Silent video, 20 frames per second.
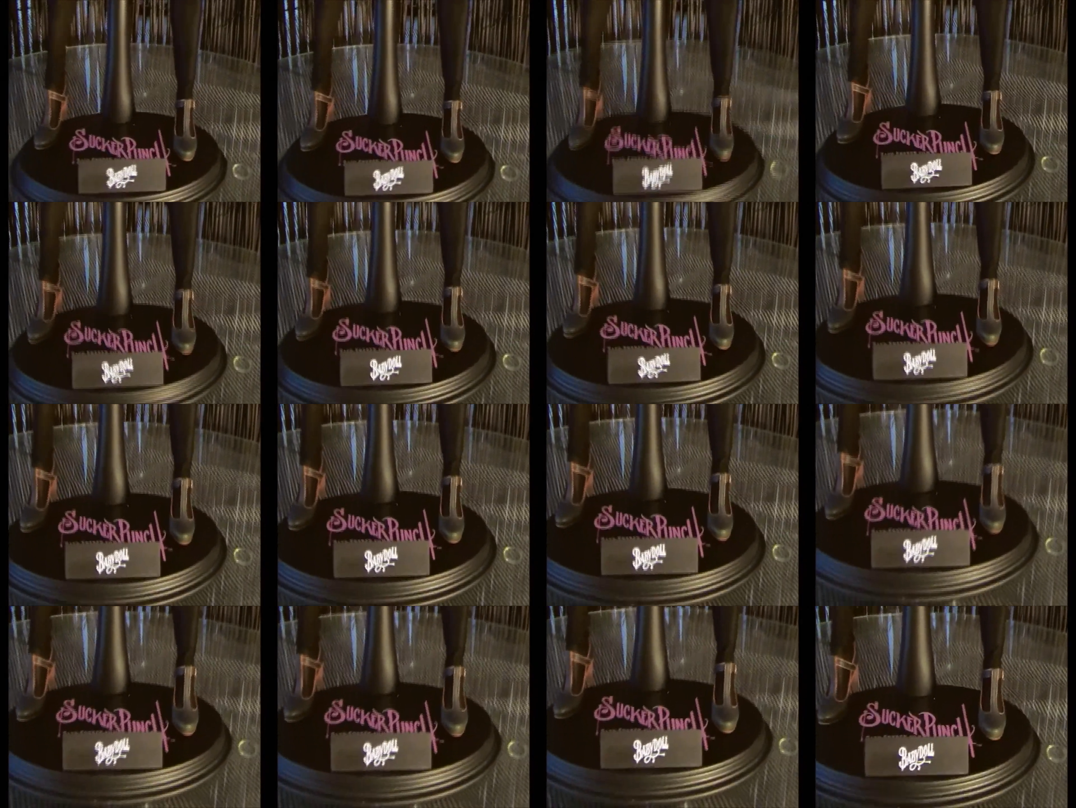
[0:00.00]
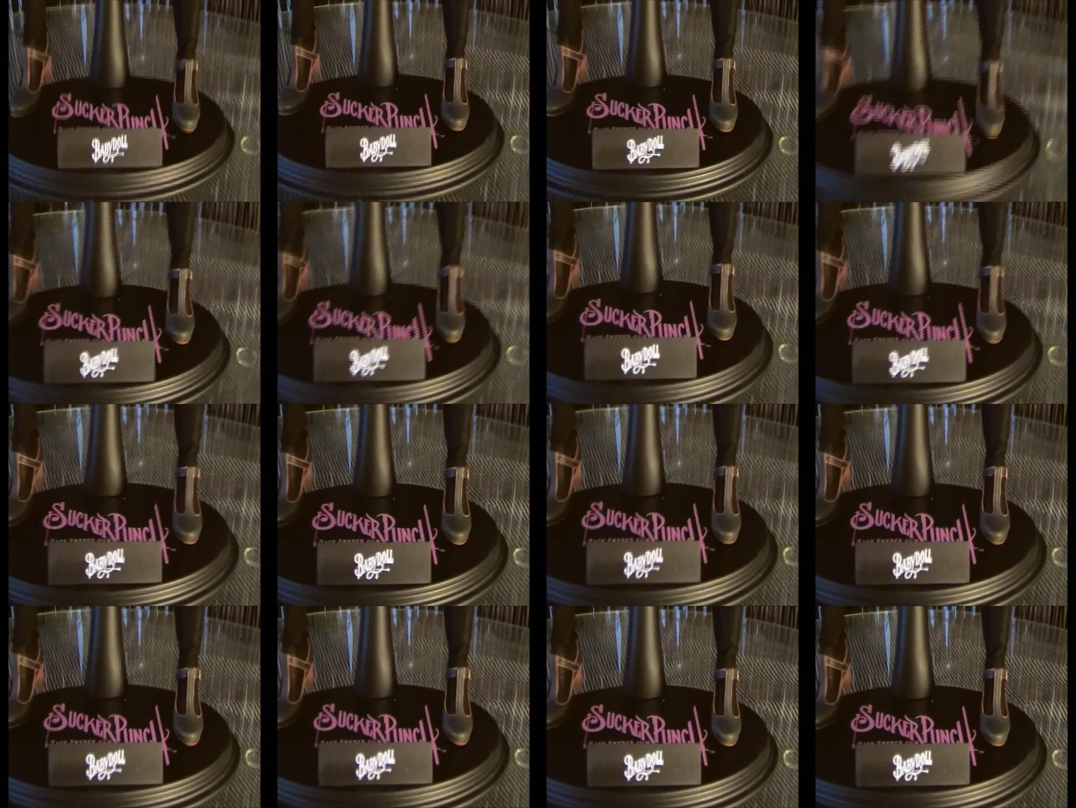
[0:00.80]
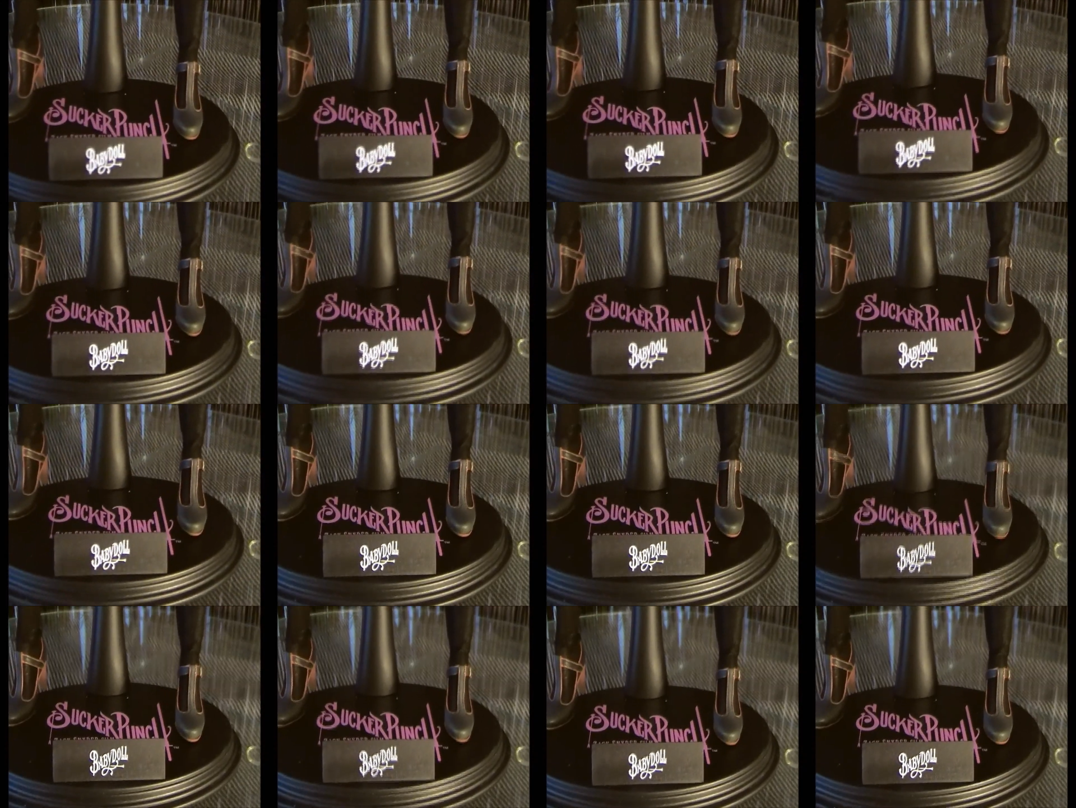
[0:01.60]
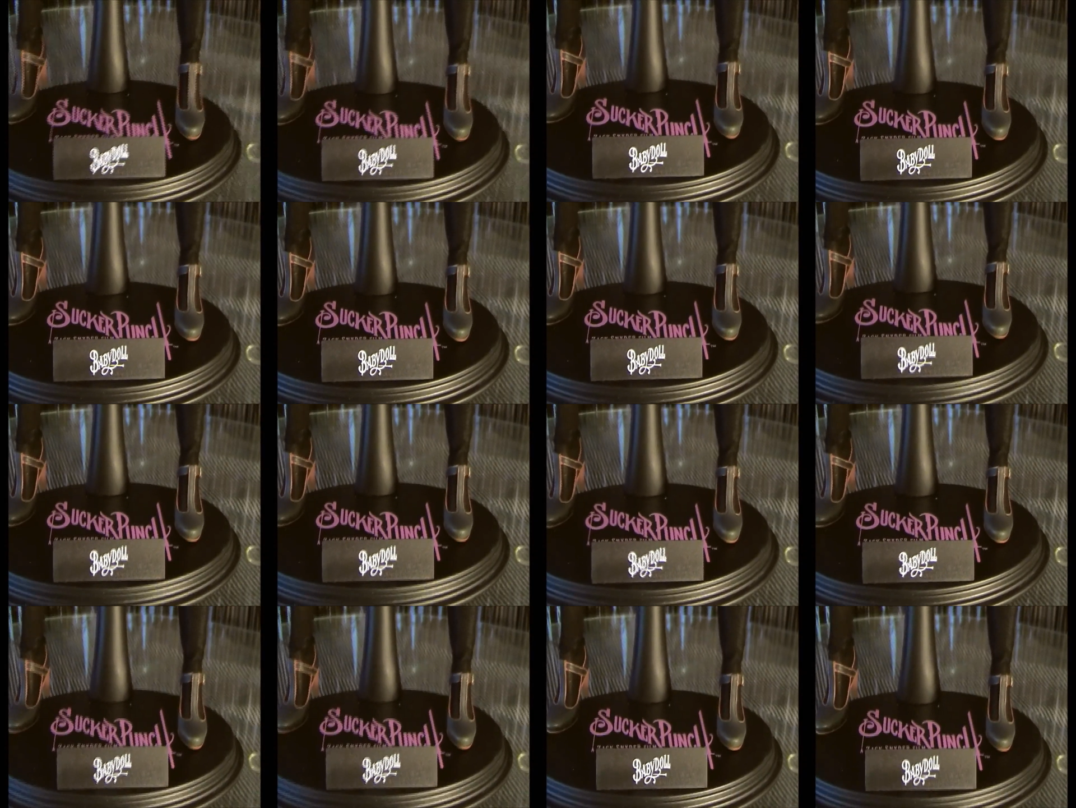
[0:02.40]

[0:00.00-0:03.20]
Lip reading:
No face is visible, so there are no lips to read.